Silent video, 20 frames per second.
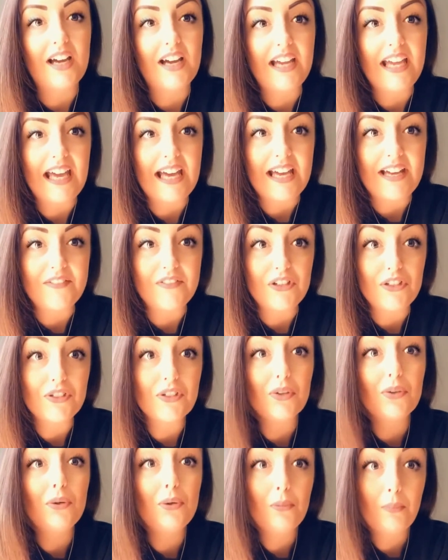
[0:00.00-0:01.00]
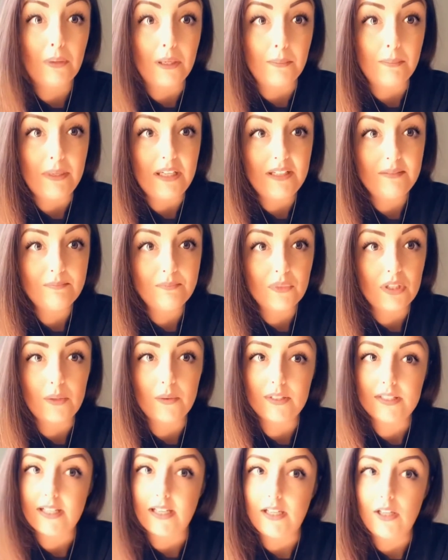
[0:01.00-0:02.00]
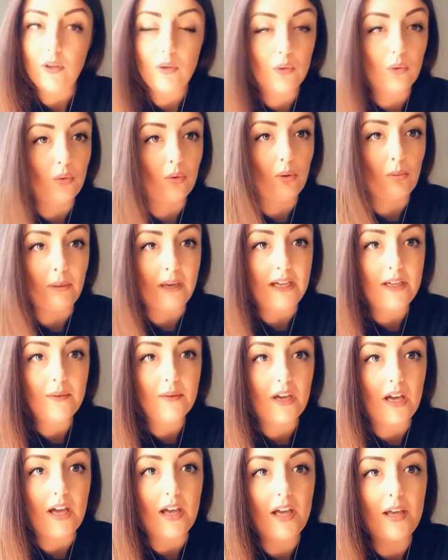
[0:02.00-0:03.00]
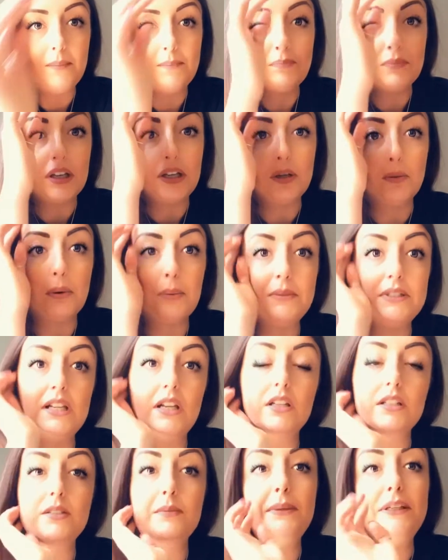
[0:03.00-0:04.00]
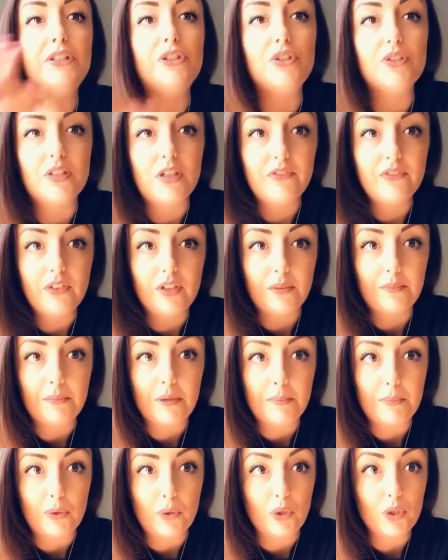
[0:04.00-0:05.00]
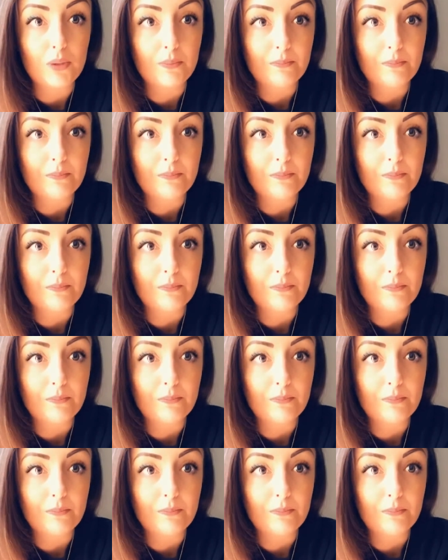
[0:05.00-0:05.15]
I have a dog called Poppy, who I'll tell you all about, and you'll probably see lots of pictures of on my board.